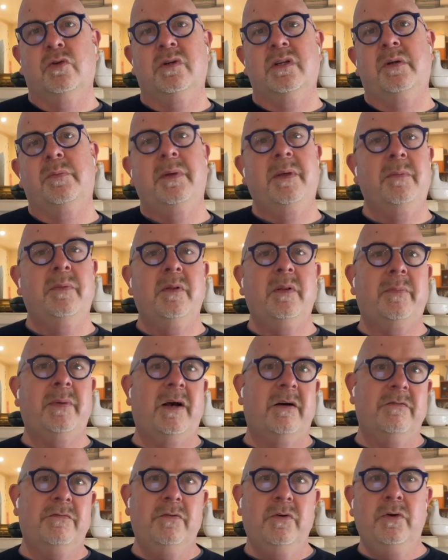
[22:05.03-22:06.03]
talking to people
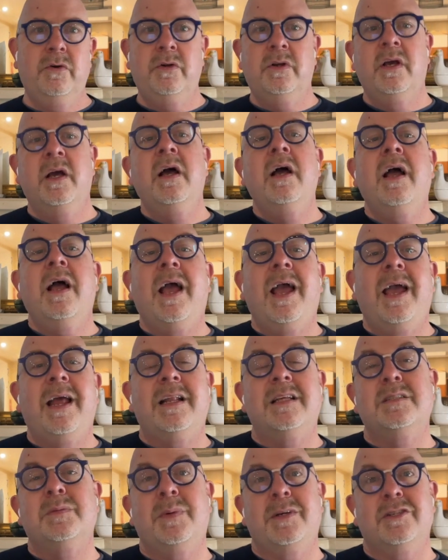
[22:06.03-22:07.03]
about food
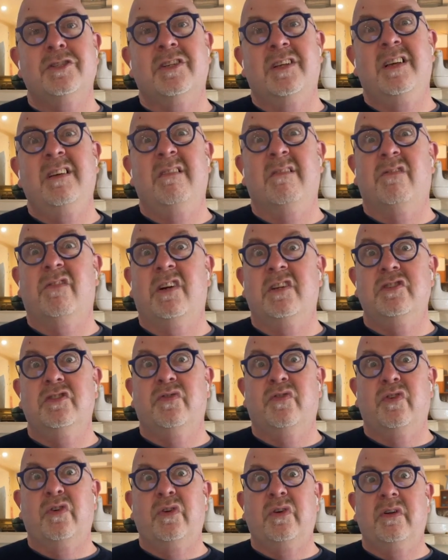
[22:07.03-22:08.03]
and especially
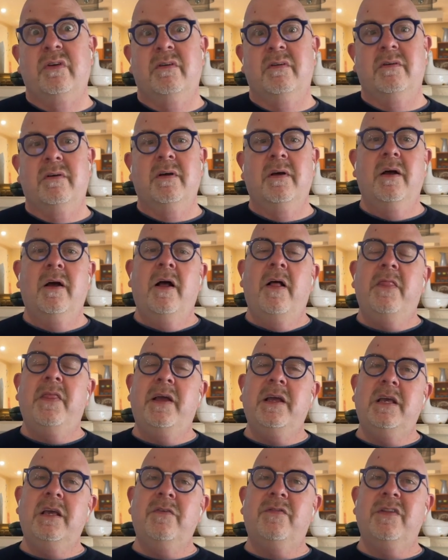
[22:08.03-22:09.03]
French food.
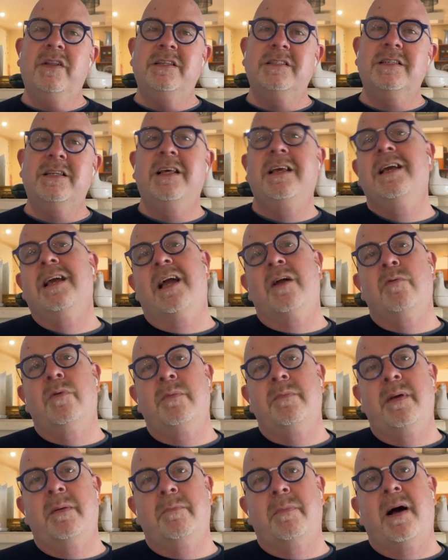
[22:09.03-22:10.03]
Thank you for listening, and
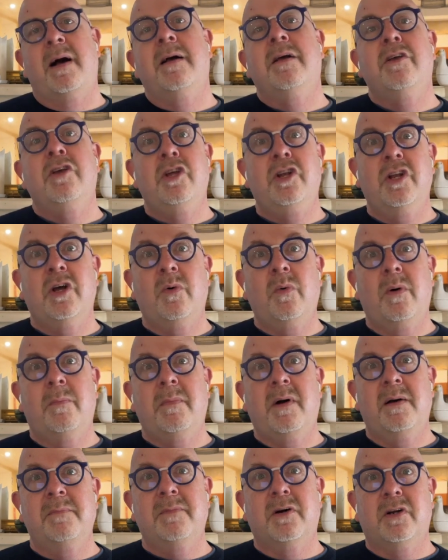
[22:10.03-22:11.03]
remember, you know what
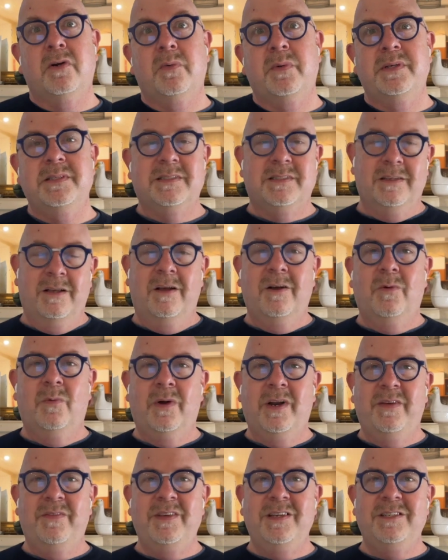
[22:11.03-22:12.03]
my motto is
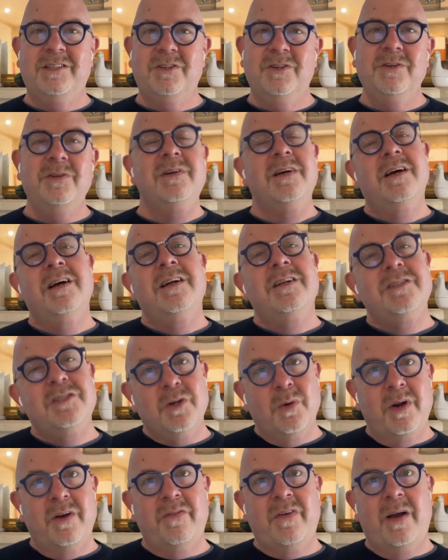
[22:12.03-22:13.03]
whatever you do,
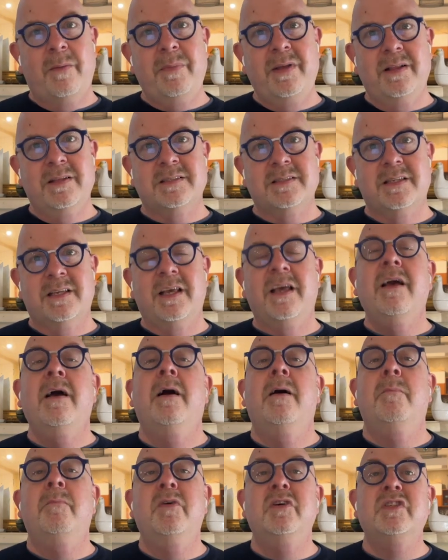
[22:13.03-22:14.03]
do it fabulously.
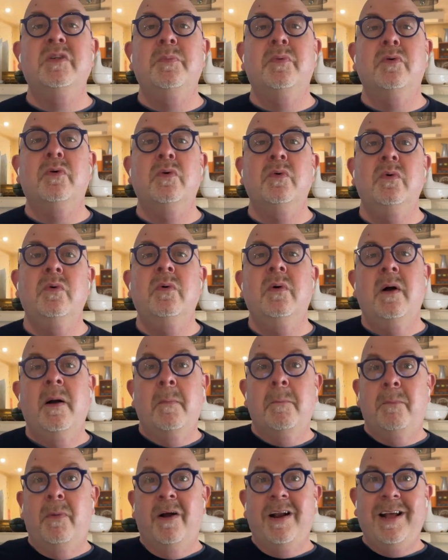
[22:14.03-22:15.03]
Merci beaucoup.
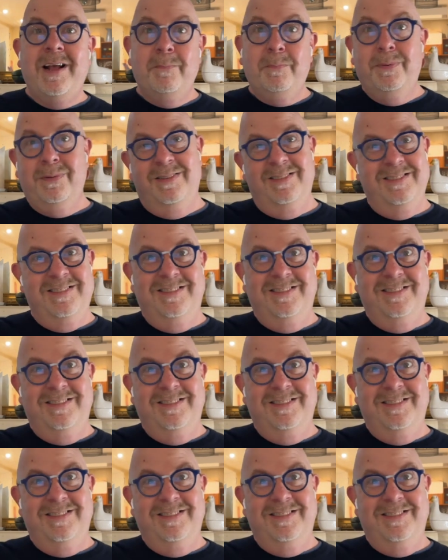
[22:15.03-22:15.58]
Bon app.